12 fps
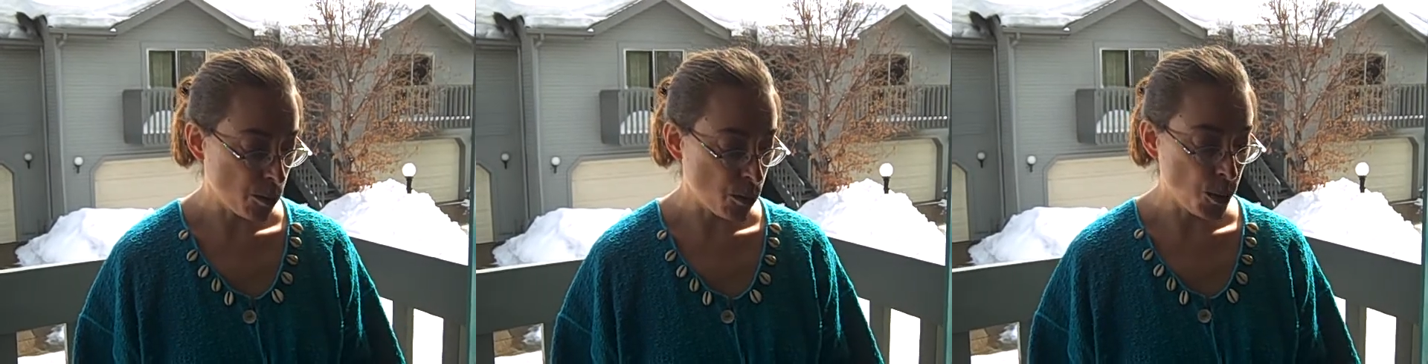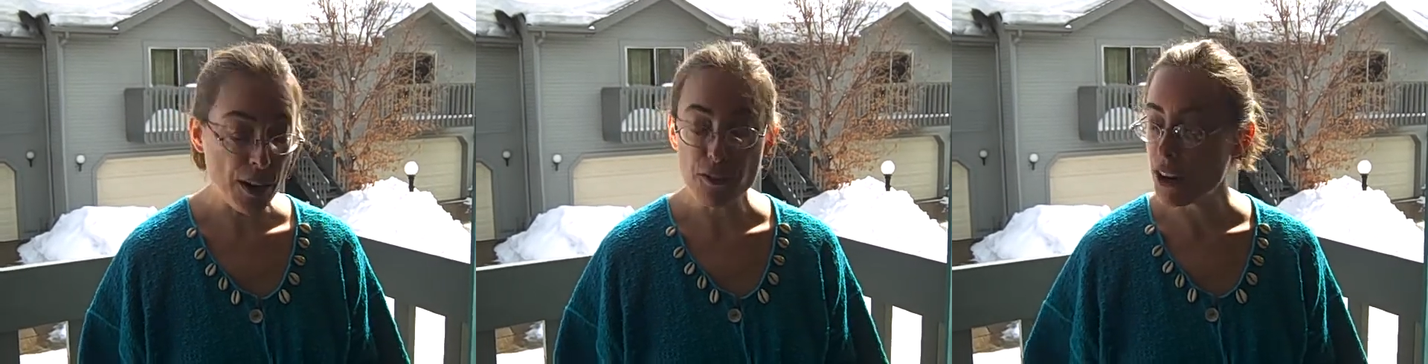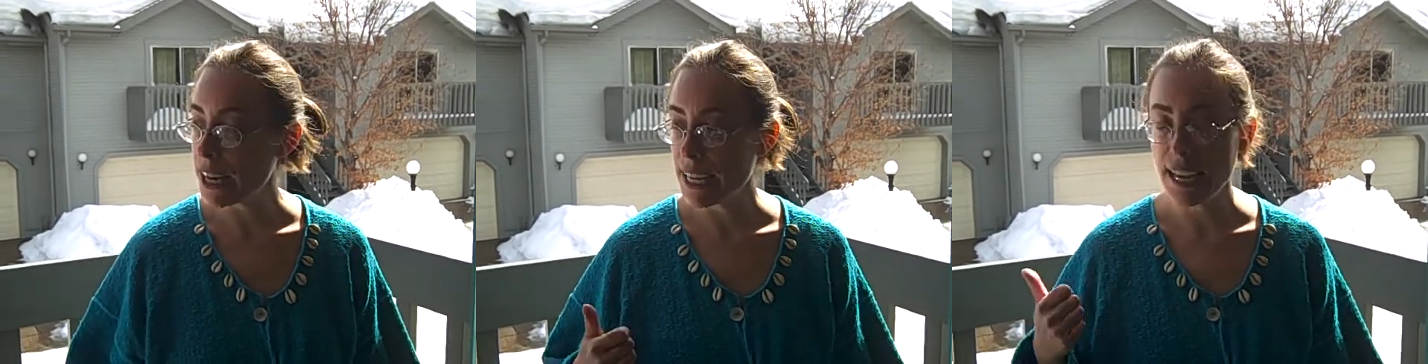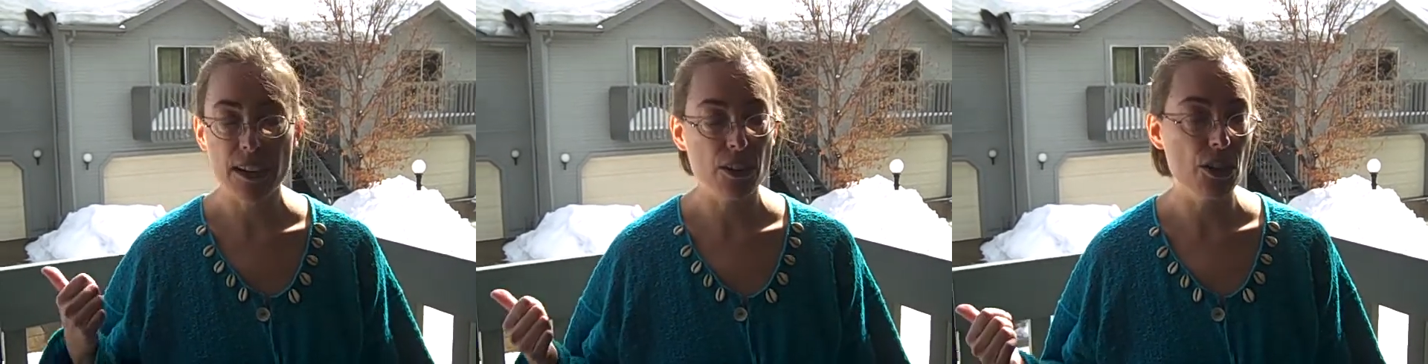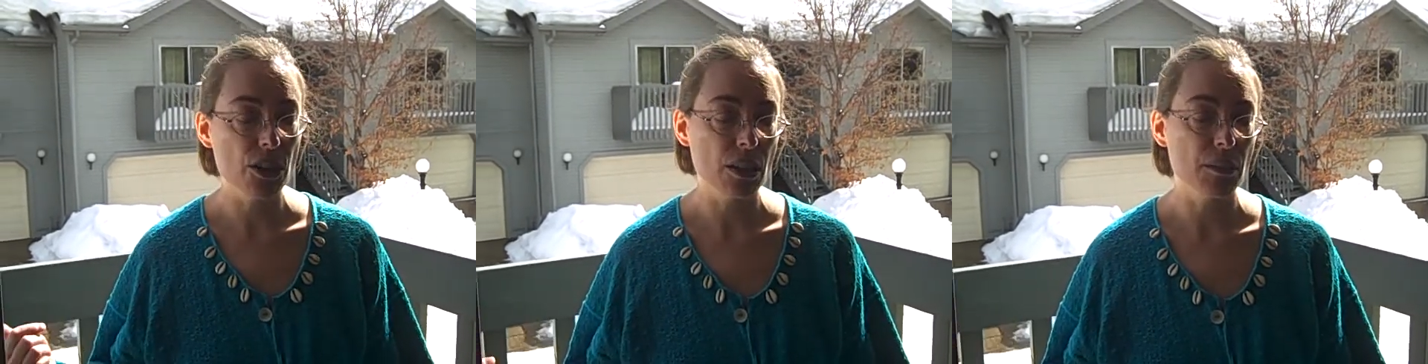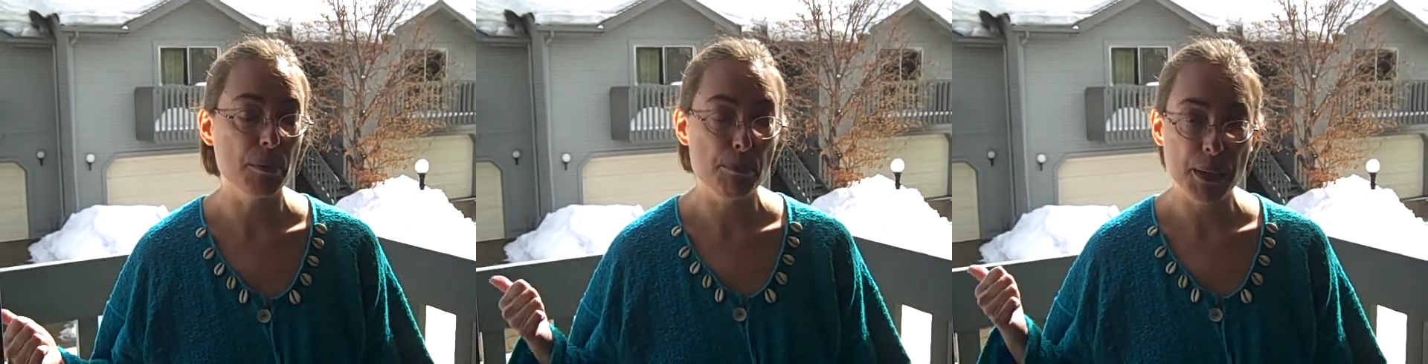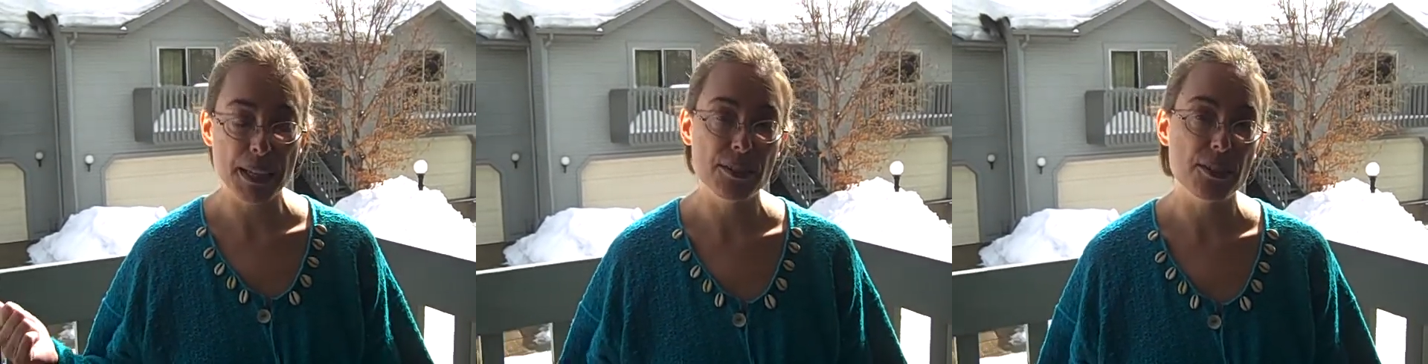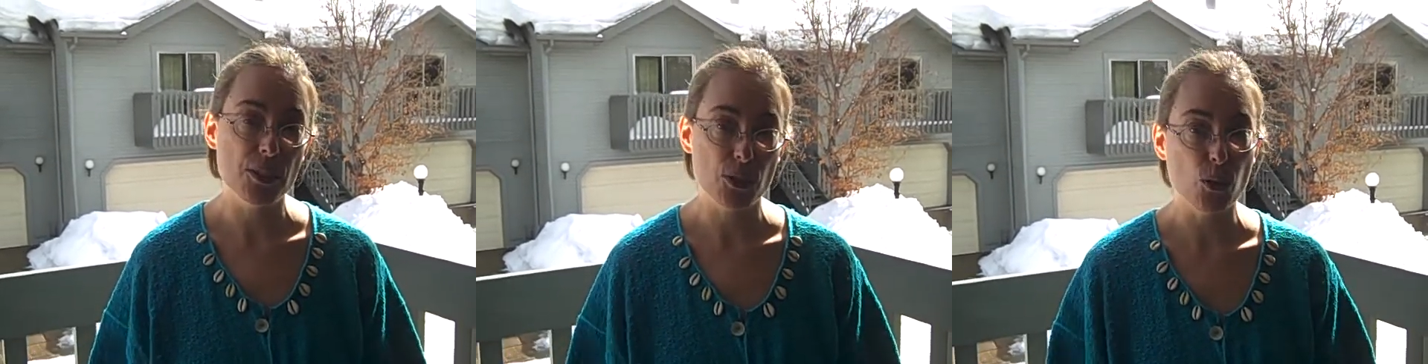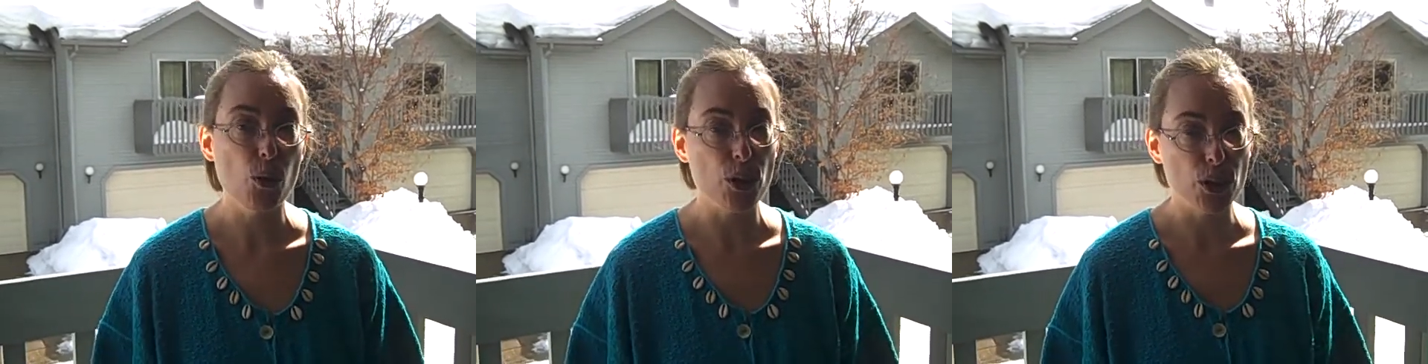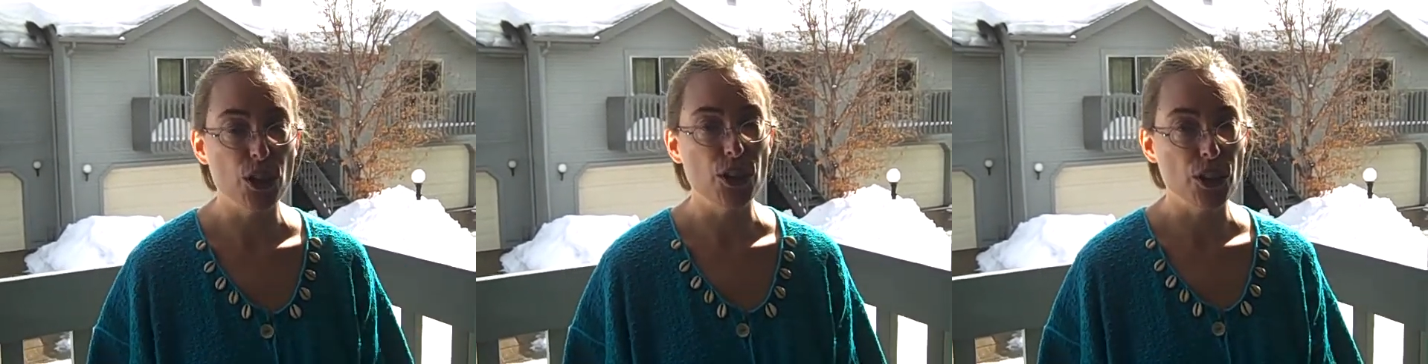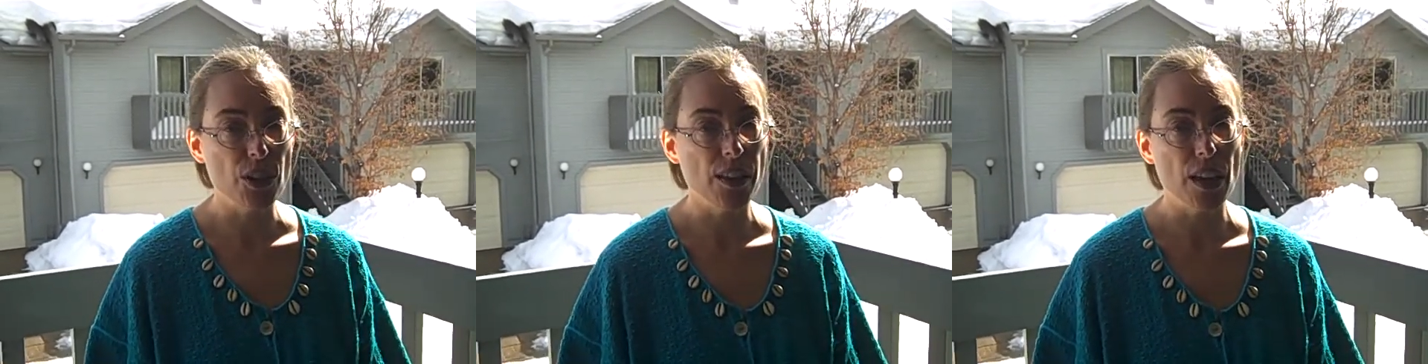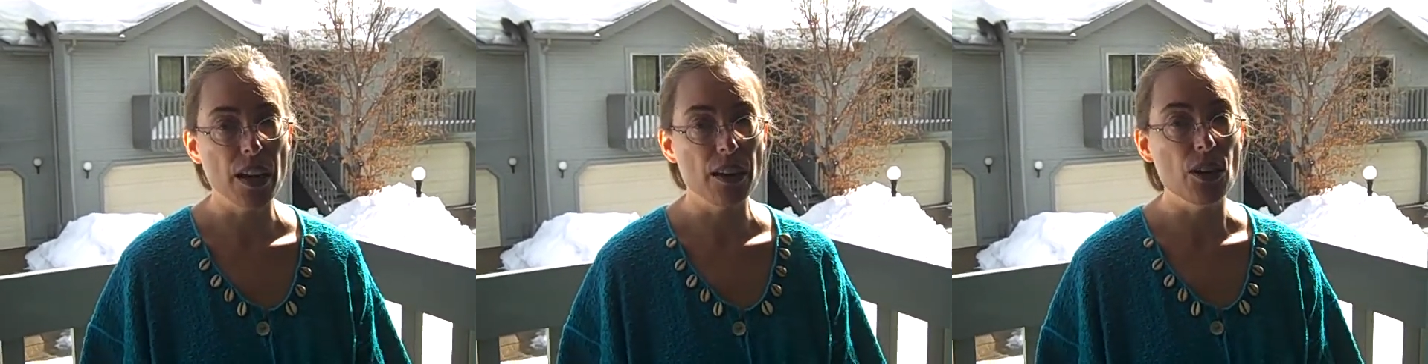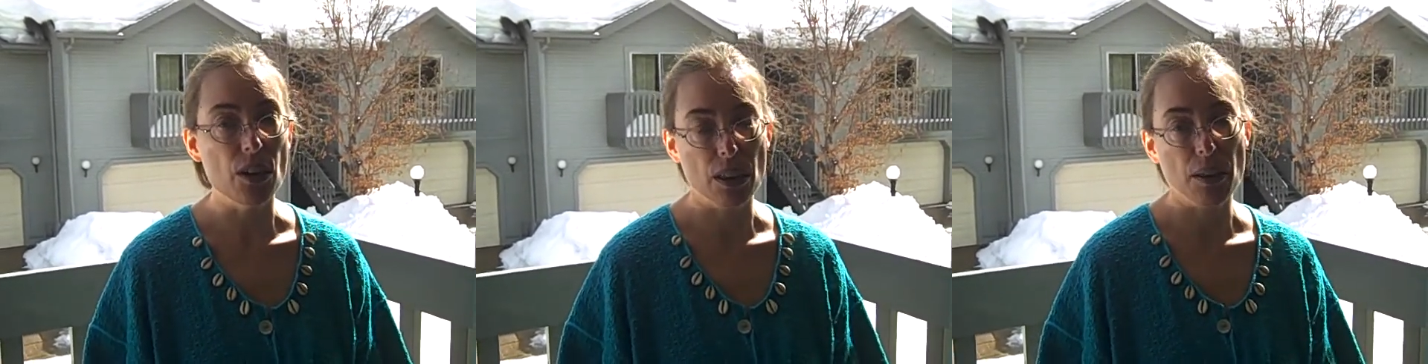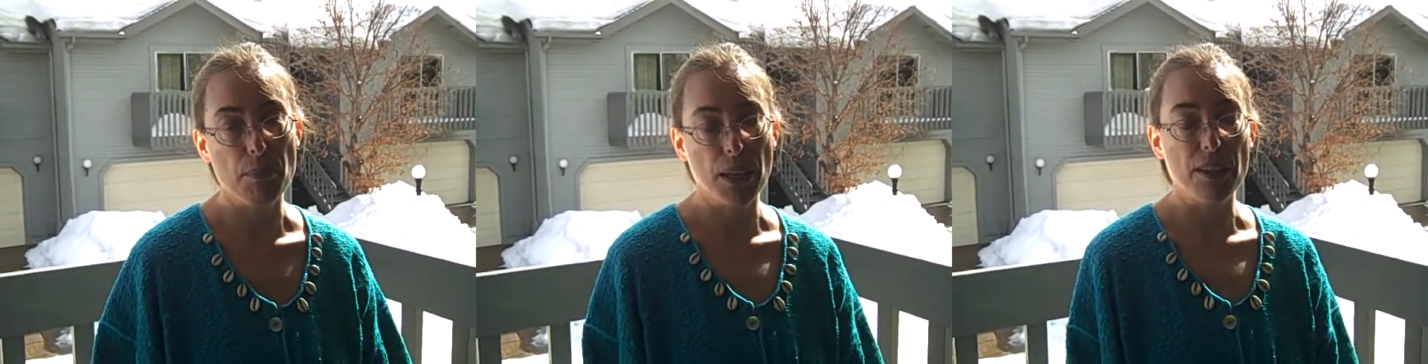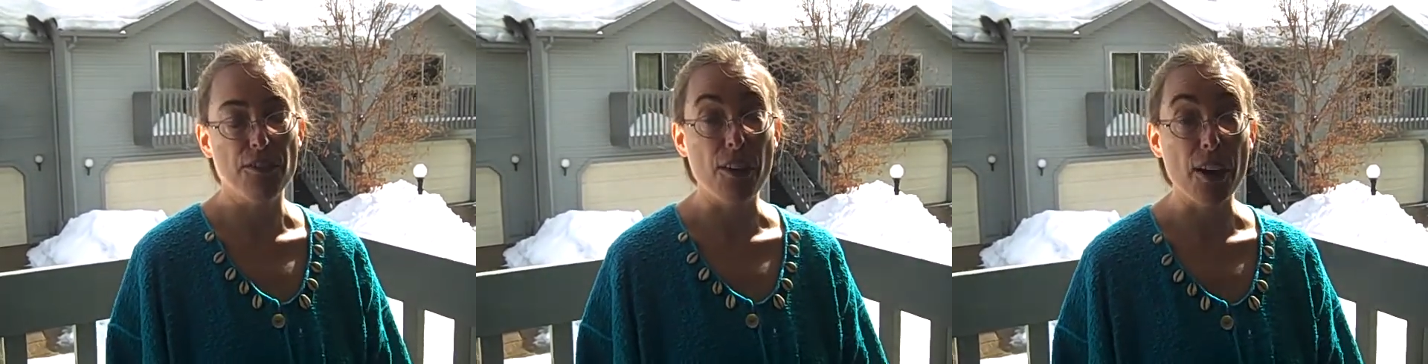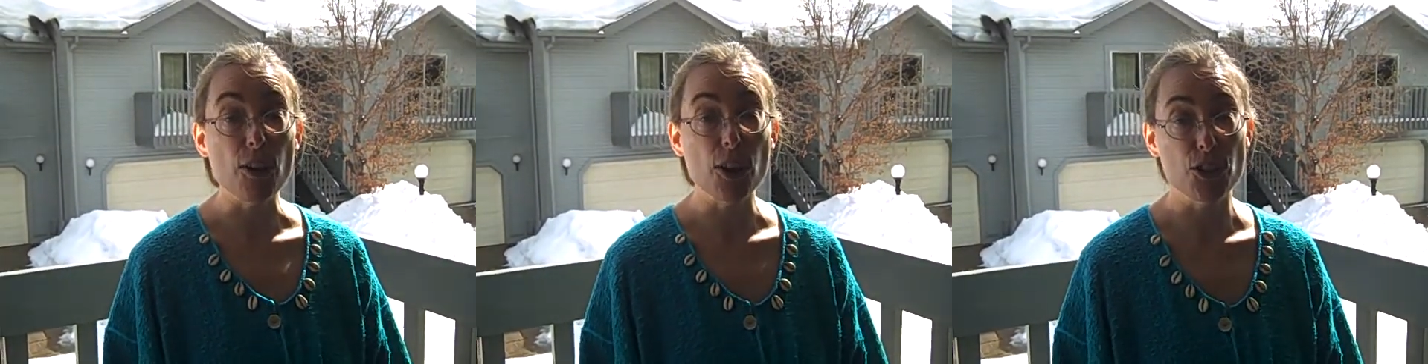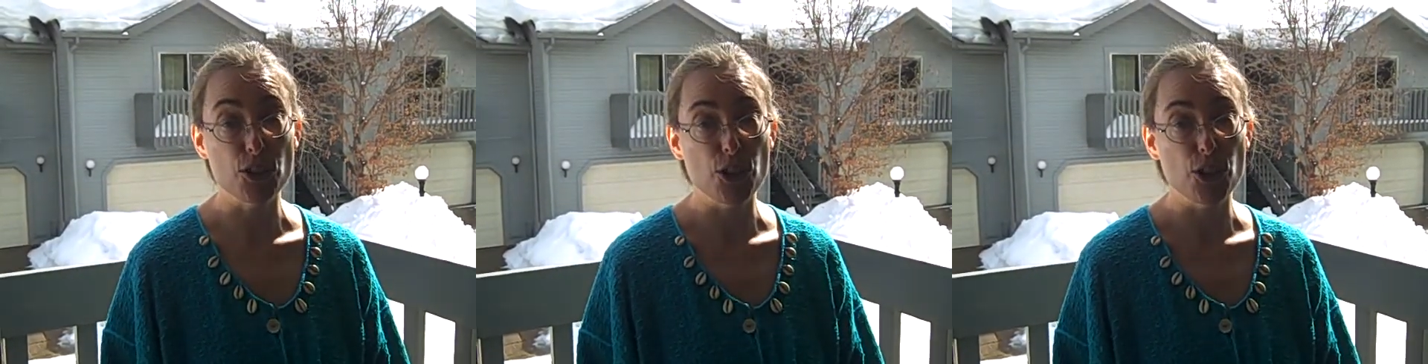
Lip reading: whenever I can't cook beans in the solar cooker, then I cook them in the fireless